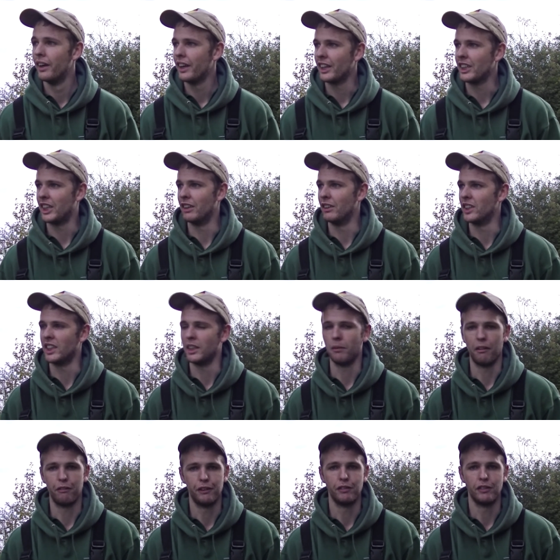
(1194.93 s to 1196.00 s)
Considering I've seen
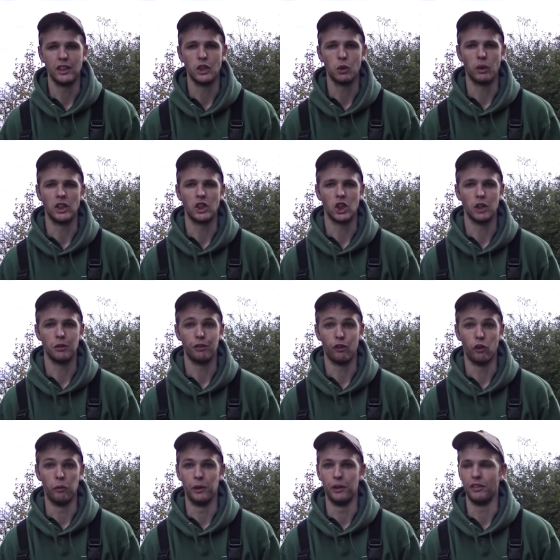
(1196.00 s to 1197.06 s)
about 15 to 20 shows
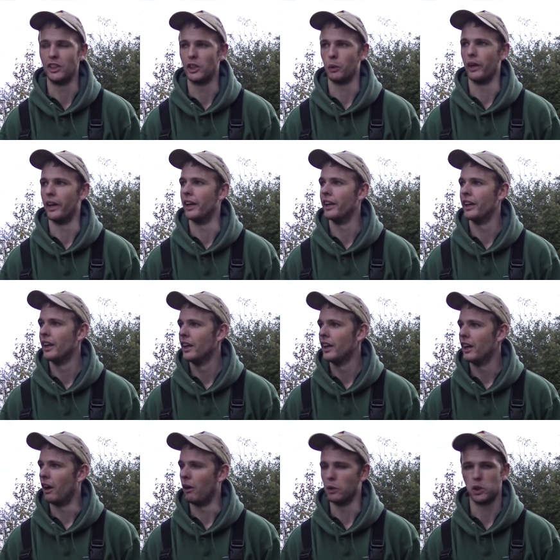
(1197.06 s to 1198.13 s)
before I moved into here,
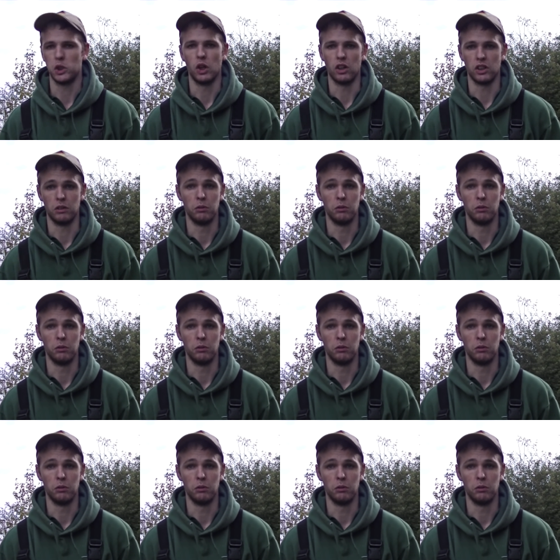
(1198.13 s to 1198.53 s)
I was shocked.